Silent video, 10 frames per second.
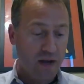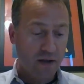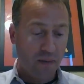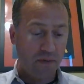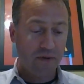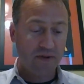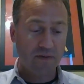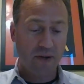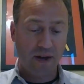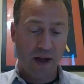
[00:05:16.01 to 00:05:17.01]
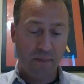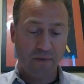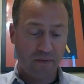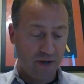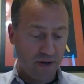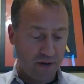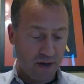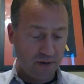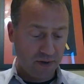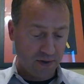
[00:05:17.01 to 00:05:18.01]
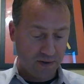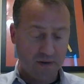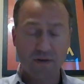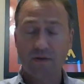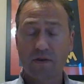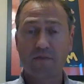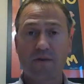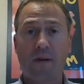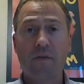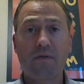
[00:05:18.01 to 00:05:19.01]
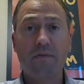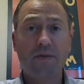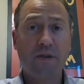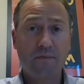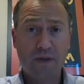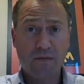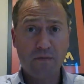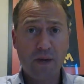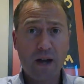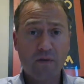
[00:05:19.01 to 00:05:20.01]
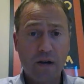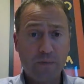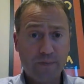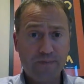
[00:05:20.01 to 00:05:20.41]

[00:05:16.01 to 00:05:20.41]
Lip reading: A couple things that might happen for ELLs in terms of coming from different background.